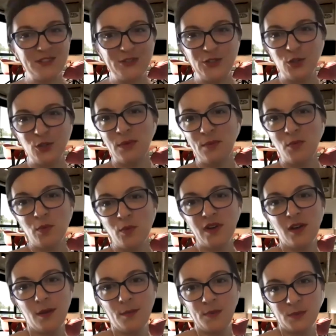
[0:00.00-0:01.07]
do you remember when
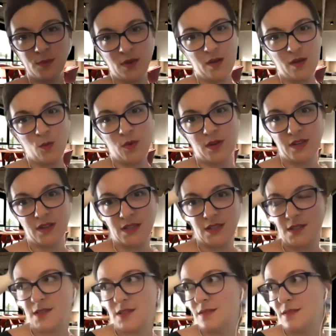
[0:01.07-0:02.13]
HubSpot
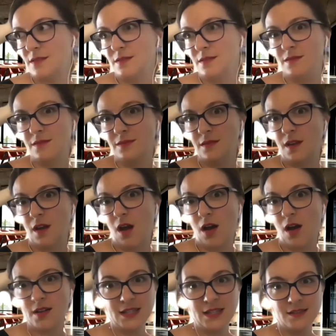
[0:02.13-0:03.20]
was
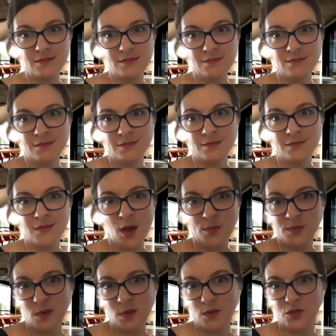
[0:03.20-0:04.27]
content?
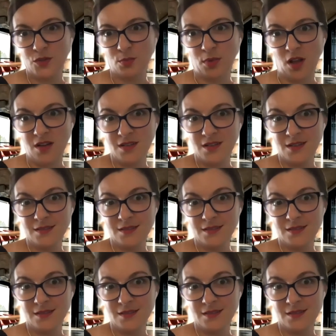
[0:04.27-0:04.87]
HubSpot was your blog,